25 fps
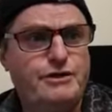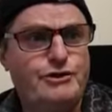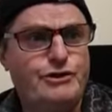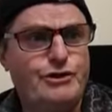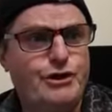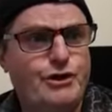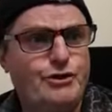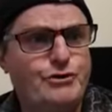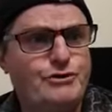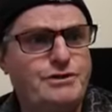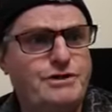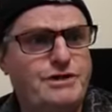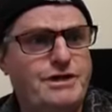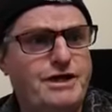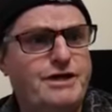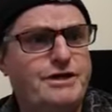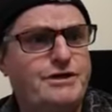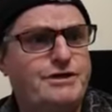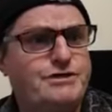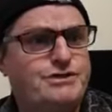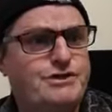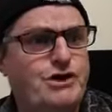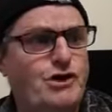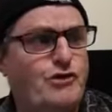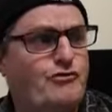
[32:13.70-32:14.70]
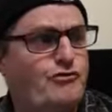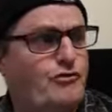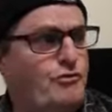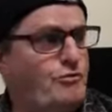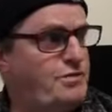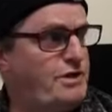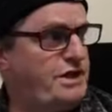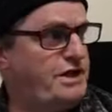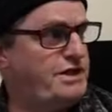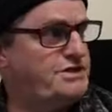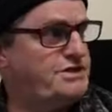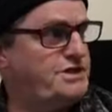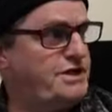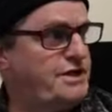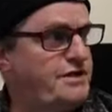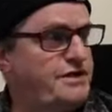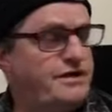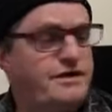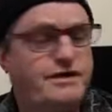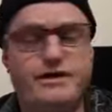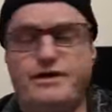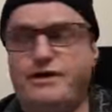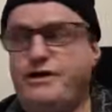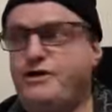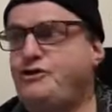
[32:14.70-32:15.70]
You know, to get yourself a blessing,
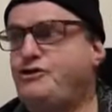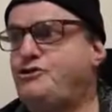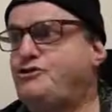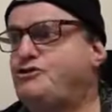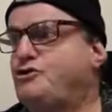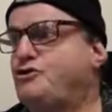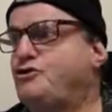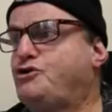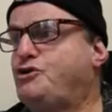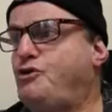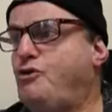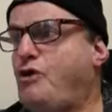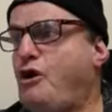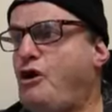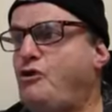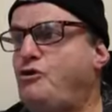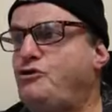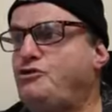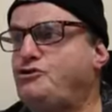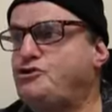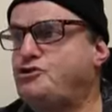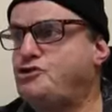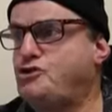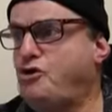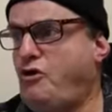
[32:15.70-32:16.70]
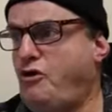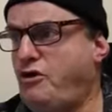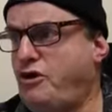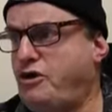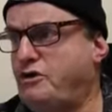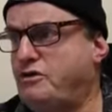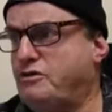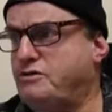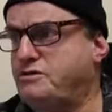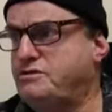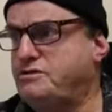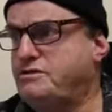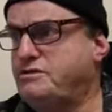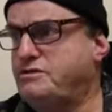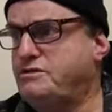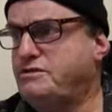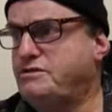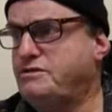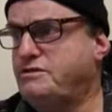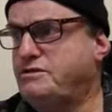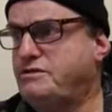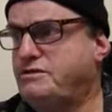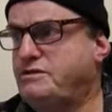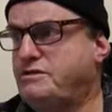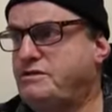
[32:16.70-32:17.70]
you took your own child.
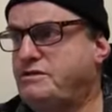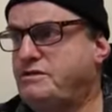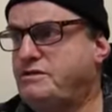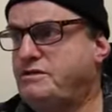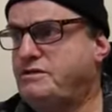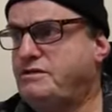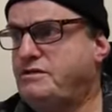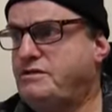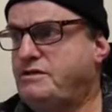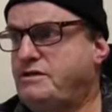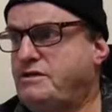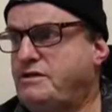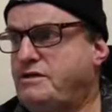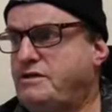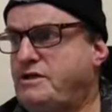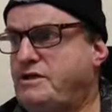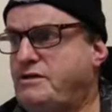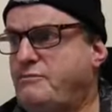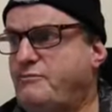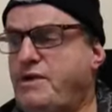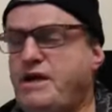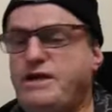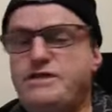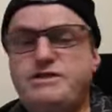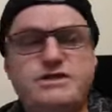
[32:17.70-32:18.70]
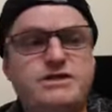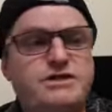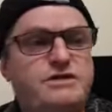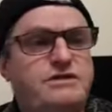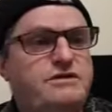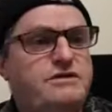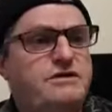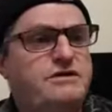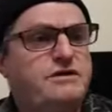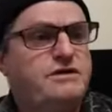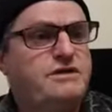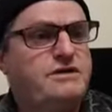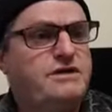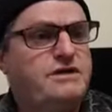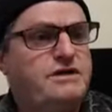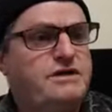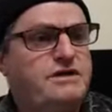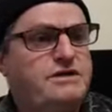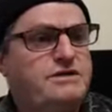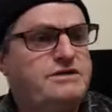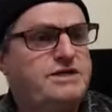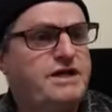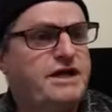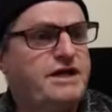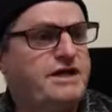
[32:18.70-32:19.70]
Imagine
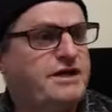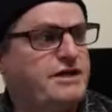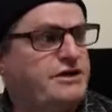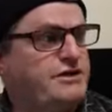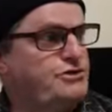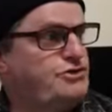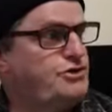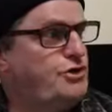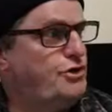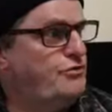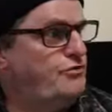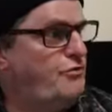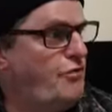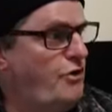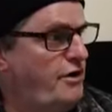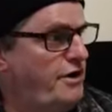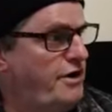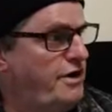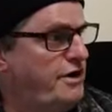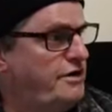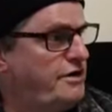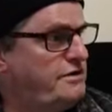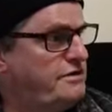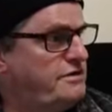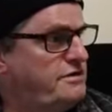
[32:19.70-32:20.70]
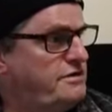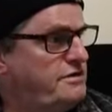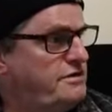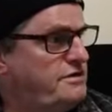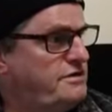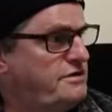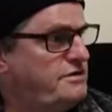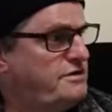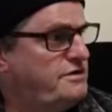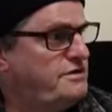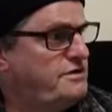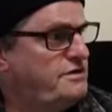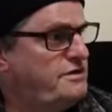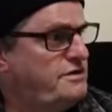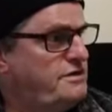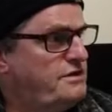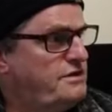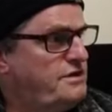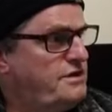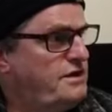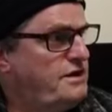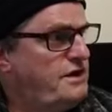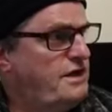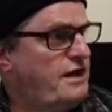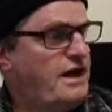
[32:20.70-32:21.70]
taking Tobiah
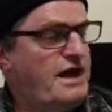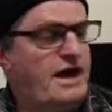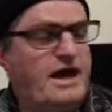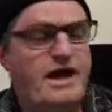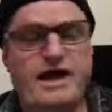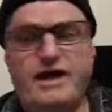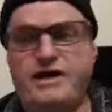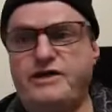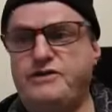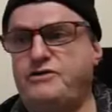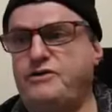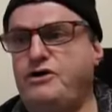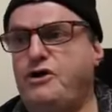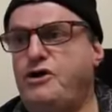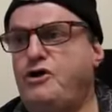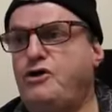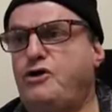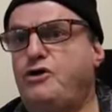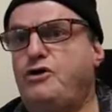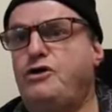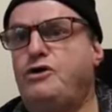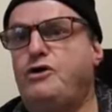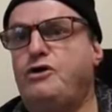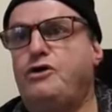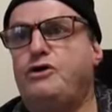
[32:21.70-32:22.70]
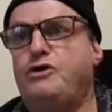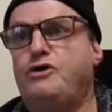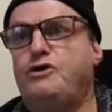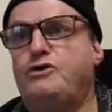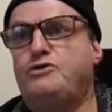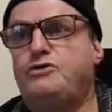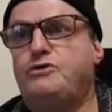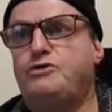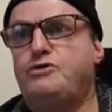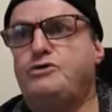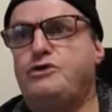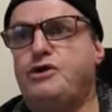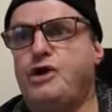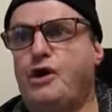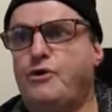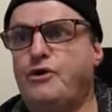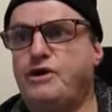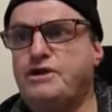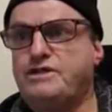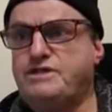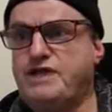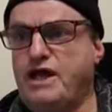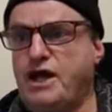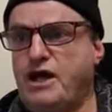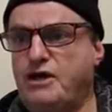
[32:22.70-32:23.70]
and
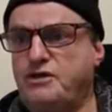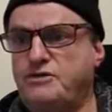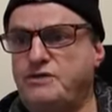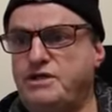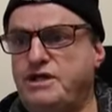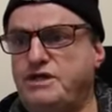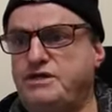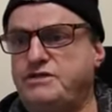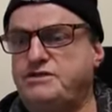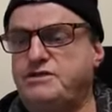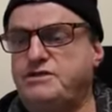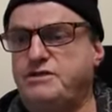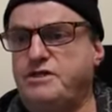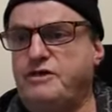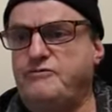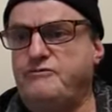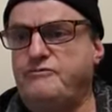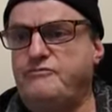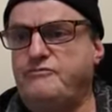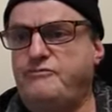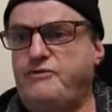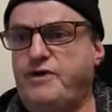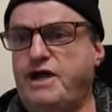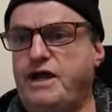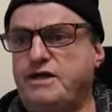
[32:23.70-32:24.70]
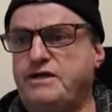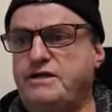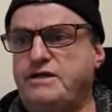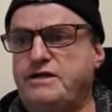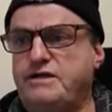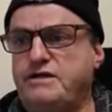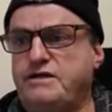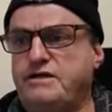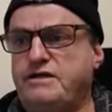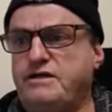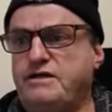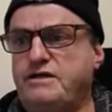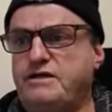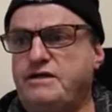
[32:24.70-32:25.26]
going down into the valley